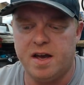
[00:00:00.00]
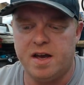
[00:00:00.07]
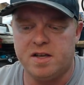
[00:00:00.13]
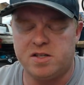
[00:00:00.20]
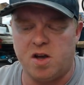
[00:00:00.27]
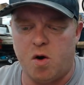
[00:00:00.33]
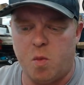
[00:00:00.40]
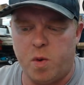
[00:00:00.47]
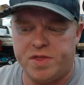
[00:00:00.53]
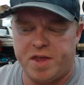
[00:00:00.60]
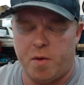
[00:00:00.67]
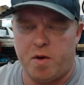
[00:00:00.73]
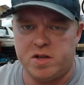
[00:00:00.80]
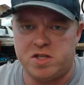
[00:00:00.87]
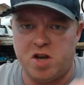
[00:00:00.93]
So what they
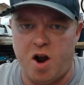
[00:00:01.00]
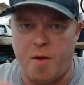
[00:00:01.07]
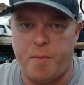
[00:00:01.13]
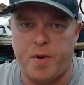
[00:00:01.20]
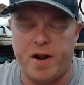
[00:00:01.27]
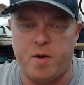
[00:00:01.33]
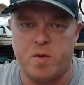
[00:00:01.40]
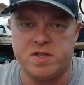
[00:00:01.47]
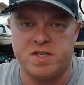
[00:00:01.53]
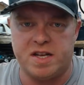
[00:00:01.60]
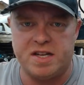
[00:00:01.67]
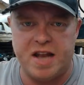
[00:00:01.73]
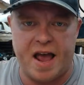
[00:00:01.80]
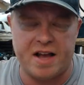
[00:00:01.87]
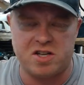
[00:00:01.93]
were interpreting was the
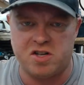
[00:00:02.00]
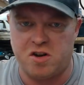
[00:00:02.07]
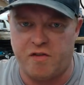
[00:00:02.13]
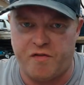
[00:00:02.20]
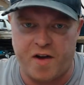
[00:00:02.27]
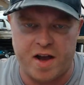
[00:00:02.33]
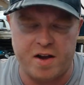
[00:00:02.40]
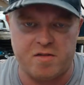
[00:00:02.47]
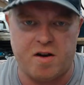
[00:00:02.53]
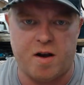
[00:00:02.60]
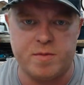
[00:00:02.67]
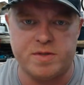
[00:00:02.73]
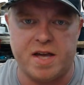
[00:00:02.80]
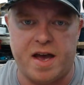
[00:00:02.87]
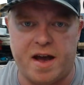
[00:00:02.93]
National
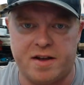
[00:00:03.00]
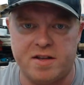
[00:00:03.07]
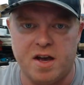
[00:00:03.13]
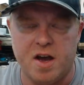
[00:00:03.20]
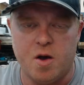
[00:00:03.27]
Firearms Act,